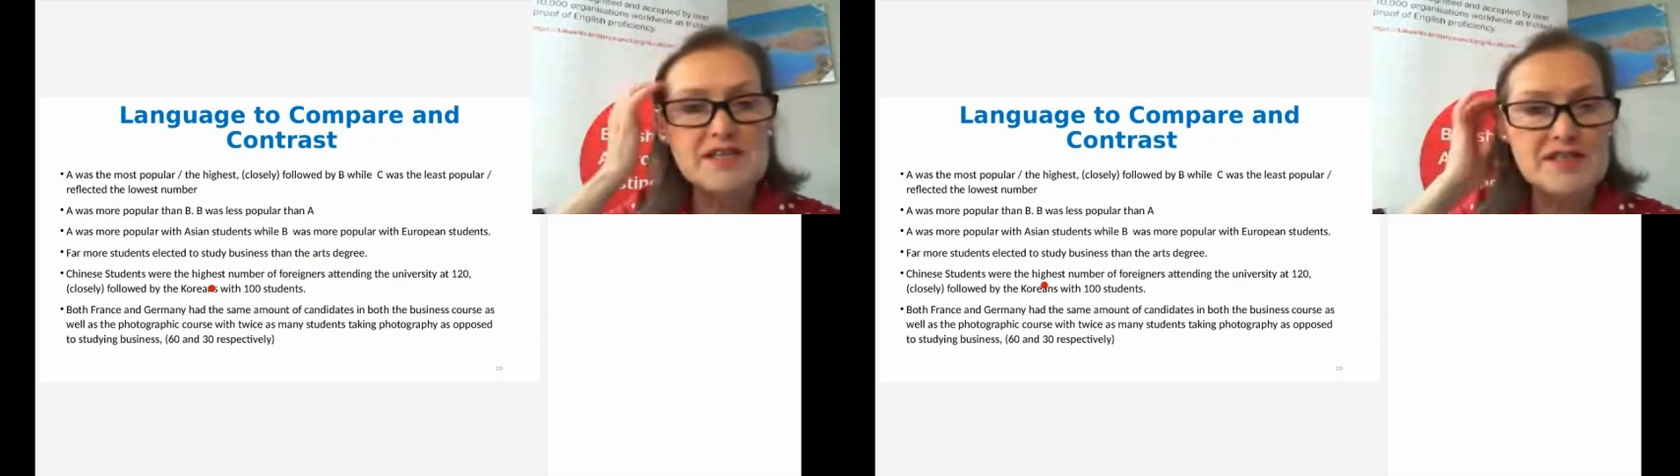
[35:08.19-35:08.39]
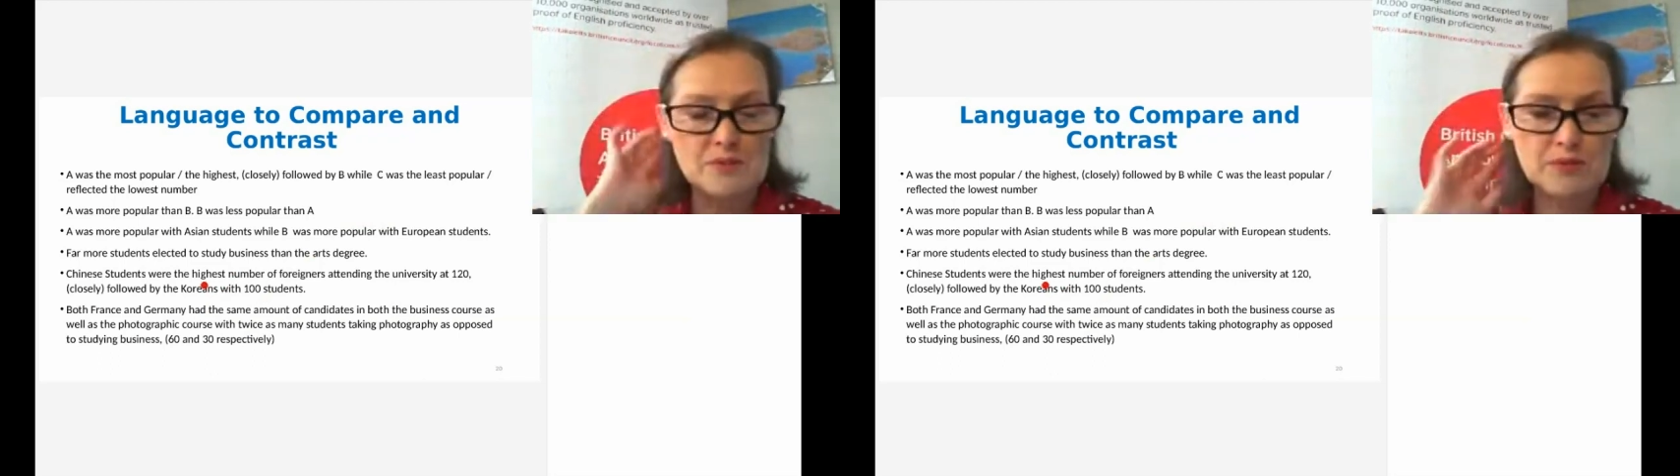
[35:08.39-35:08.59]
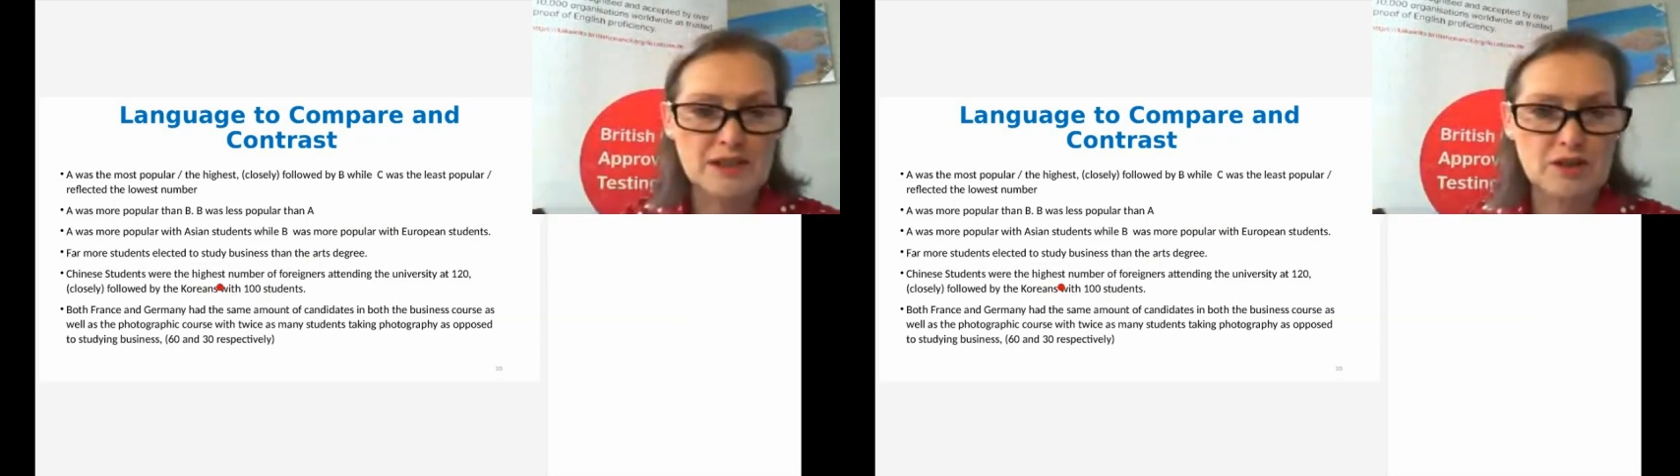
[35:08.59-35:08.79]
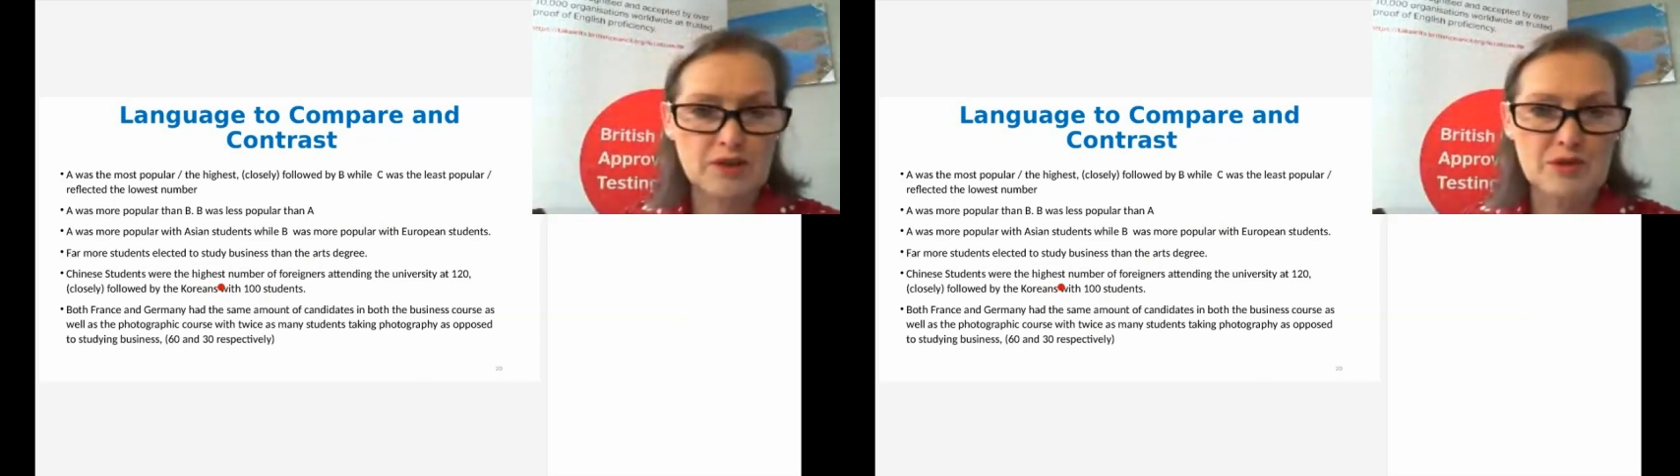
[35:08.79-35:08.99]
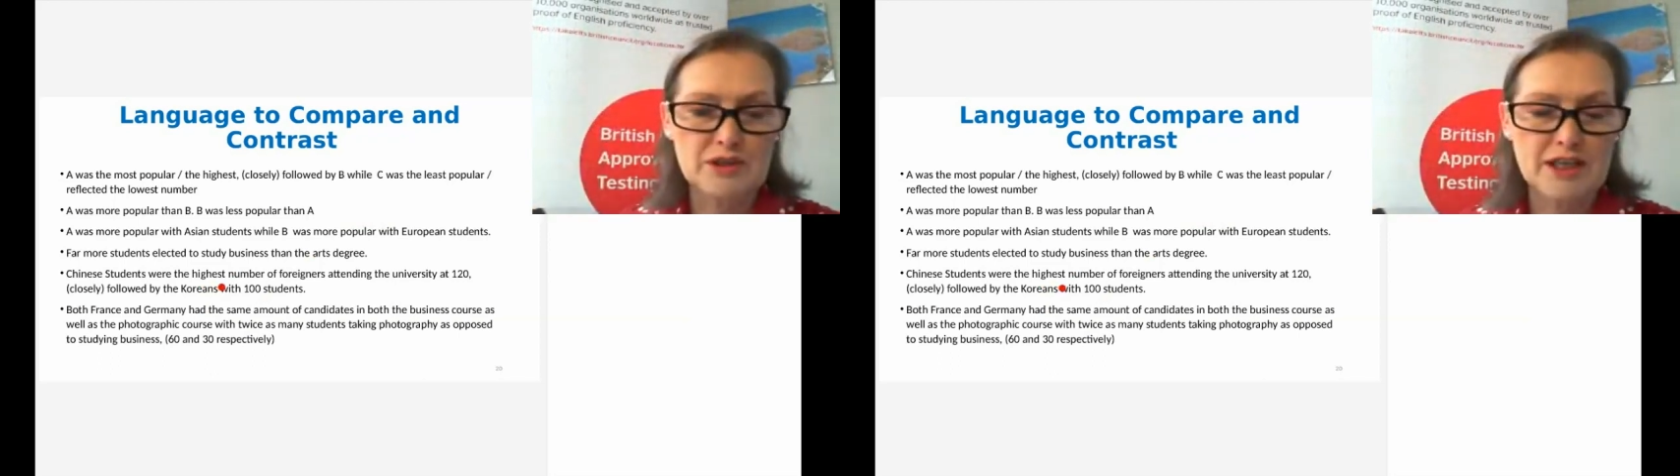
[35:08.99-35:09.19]
communicate
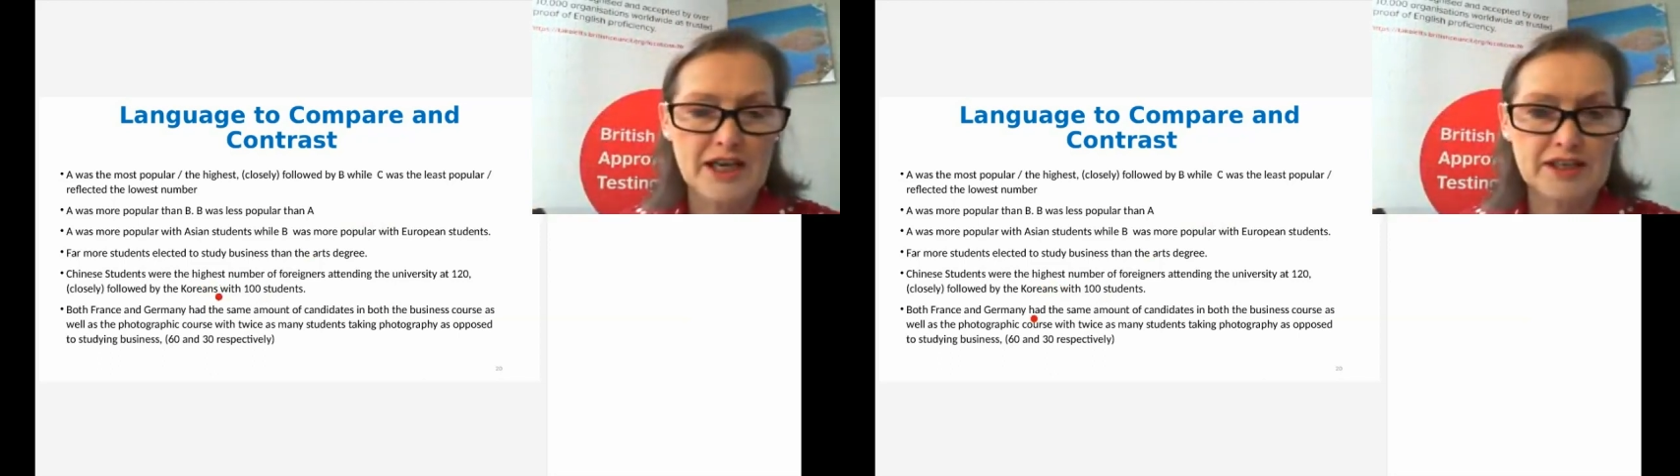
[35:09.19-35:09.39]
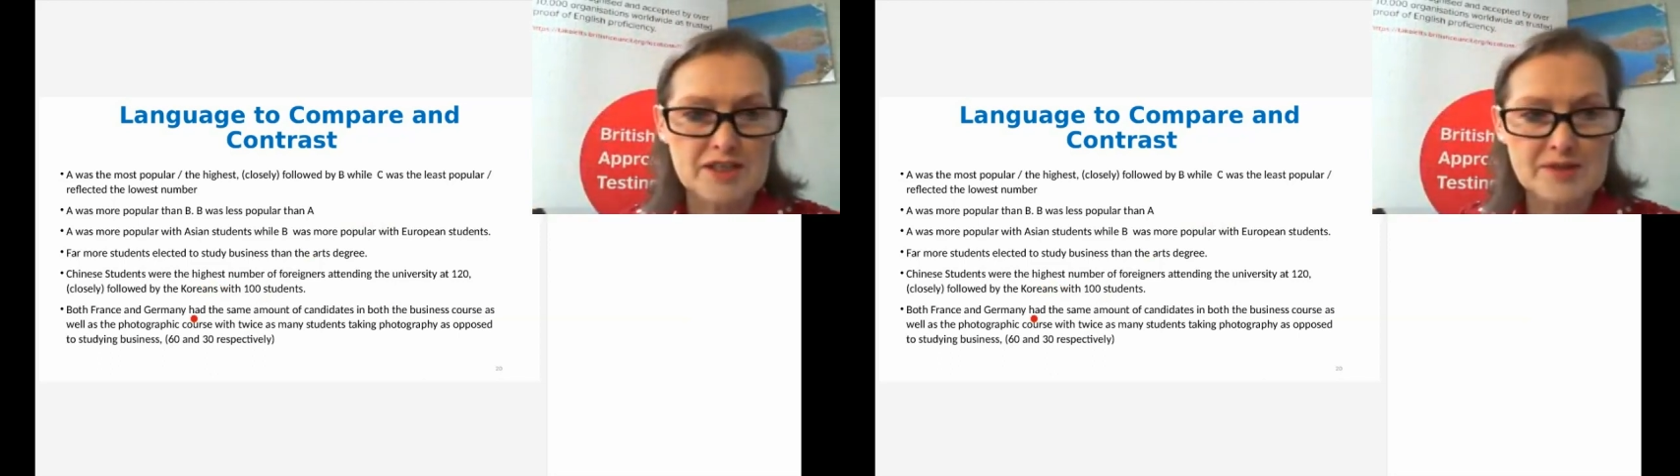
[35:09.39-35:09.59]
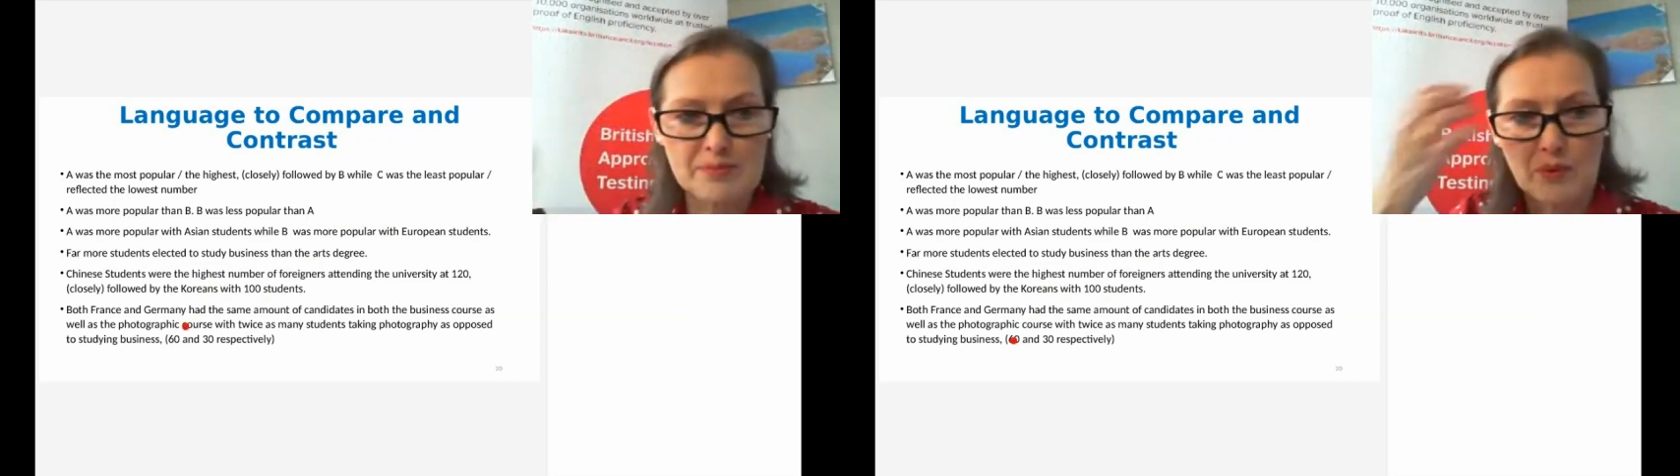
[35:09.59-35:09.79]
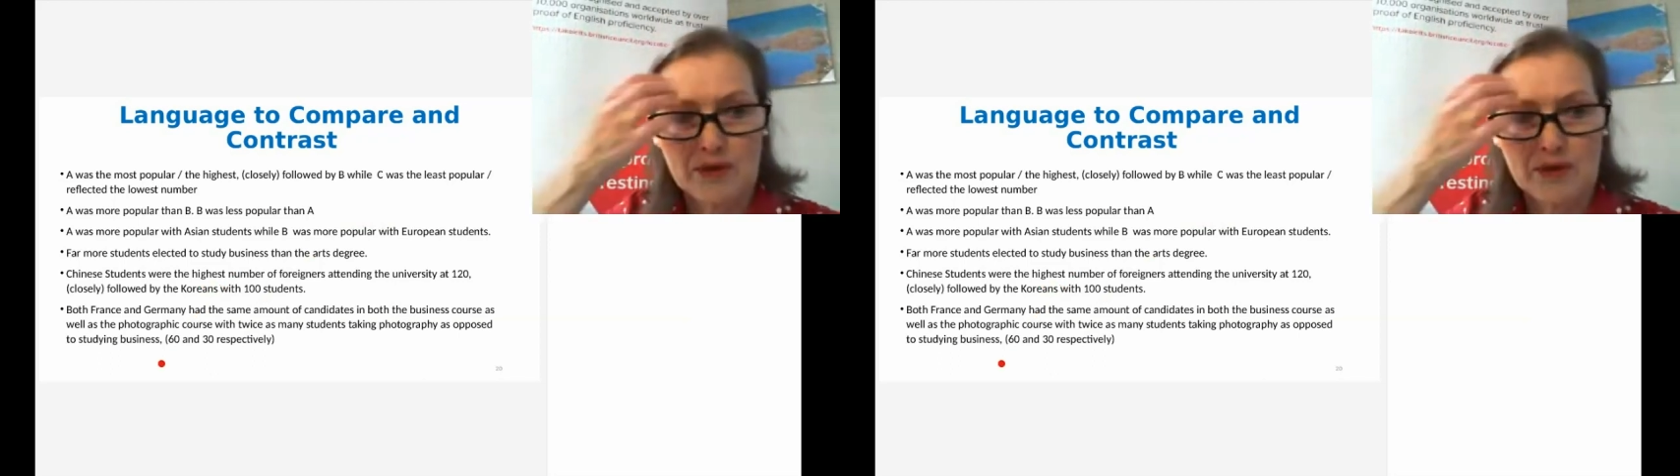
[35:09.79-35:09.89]
these points.